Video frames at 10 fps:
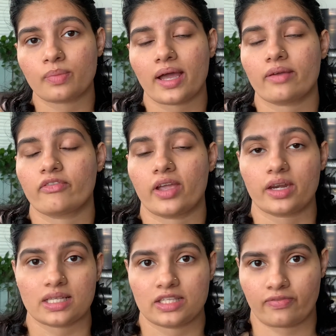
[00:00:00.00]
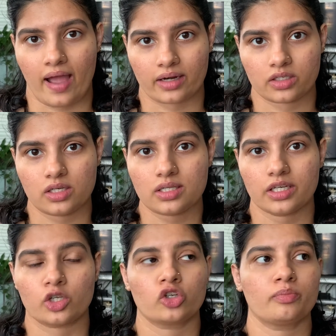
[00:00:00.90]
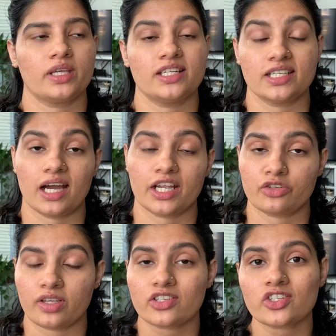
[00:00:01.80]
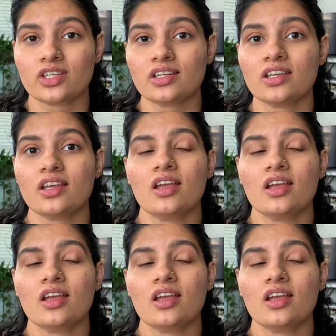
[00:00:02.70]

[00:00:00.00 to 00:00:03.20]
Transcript: by various factors. It could be dehydration,